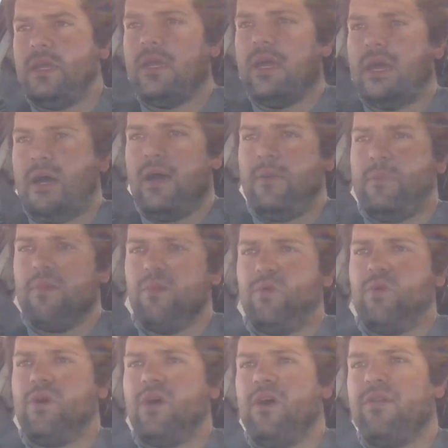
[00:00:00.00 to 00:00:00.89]

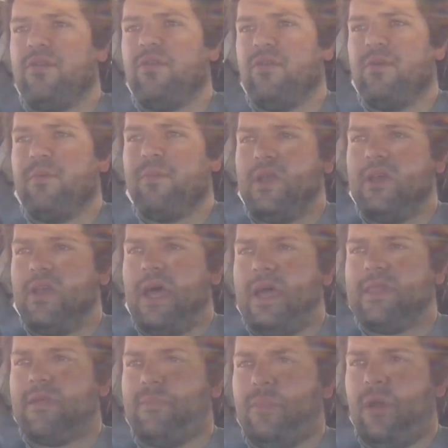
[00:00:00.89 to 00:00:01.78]
We'll go through it, but
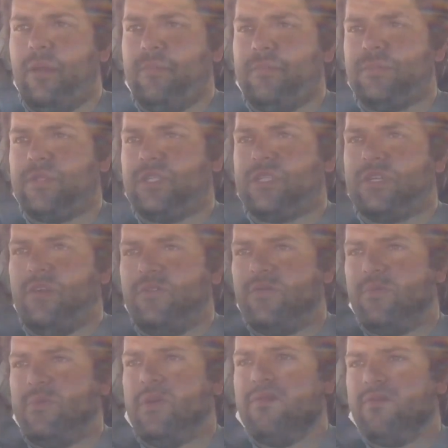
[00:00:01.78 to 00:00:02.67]
at the moment just
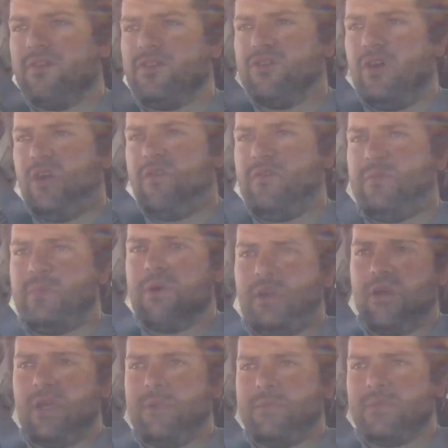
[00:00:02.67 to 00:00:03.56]
going for a bit of a drive. I'm
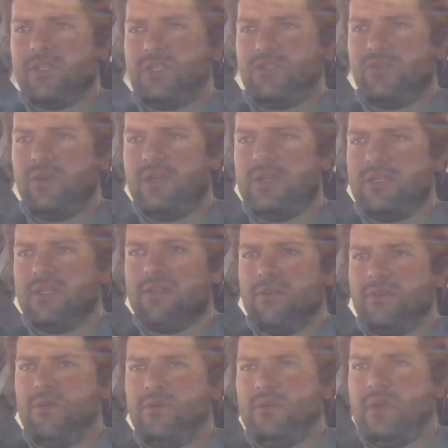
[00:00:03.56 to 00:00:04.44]
going up the street
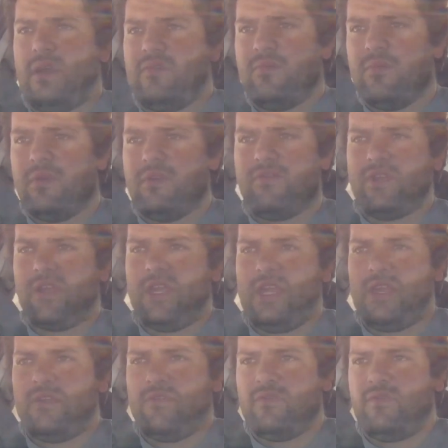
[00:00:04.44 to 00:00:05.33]
to have a bit of a
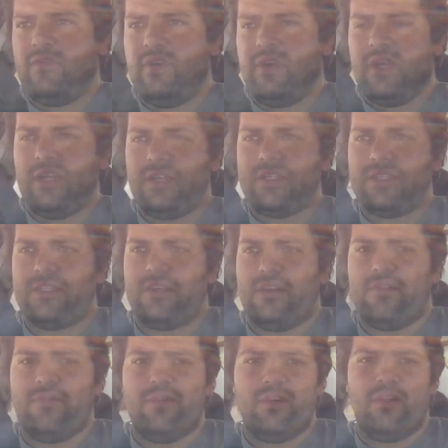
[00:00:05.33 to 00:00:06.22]
kick of the footy because
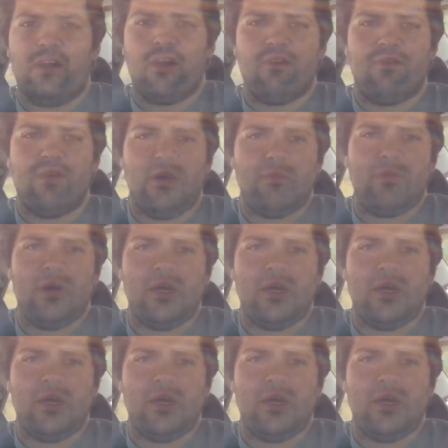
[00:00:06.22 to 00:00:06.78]
I feel like a fat